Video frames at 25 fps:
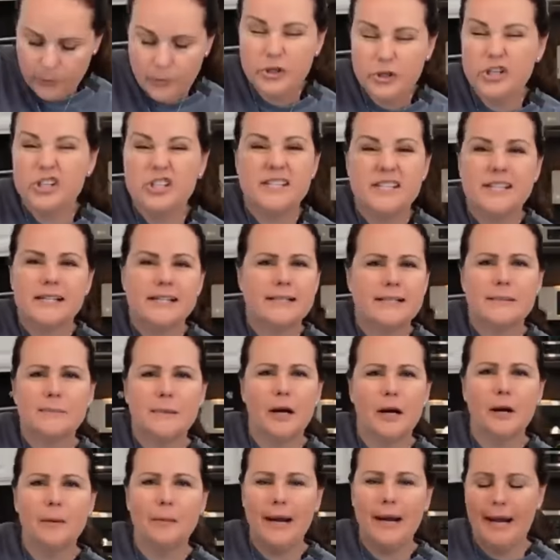We're just
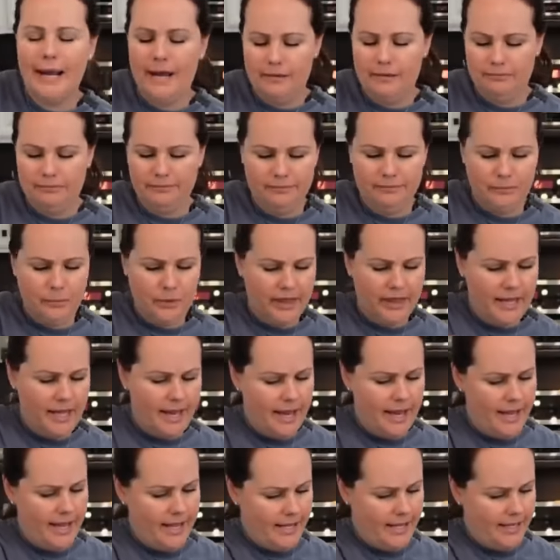experimenting with
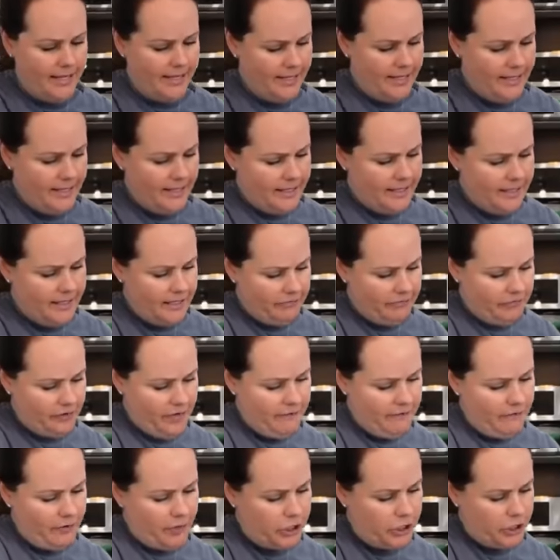a
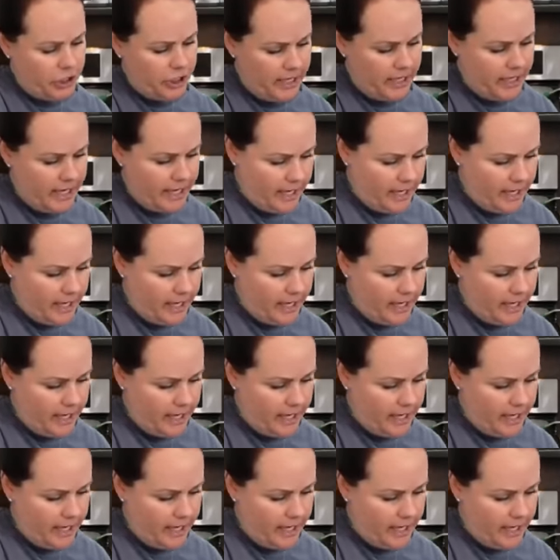different version